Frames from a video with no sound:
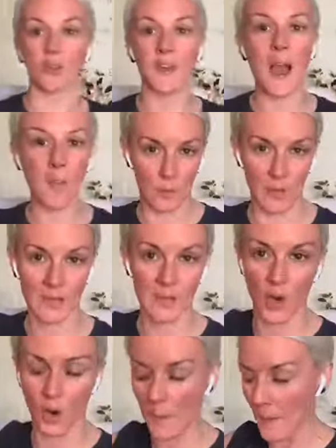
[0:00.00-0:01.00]
Now
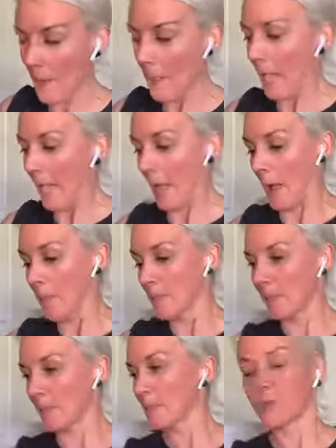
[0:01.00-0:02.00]
Presso. Uh, um,
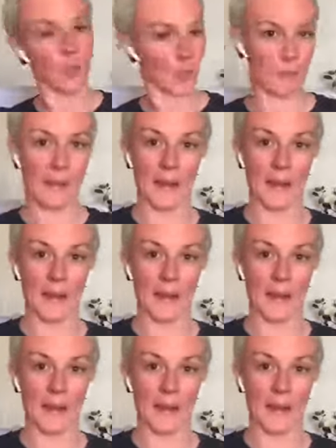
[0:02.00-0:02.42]
not a paid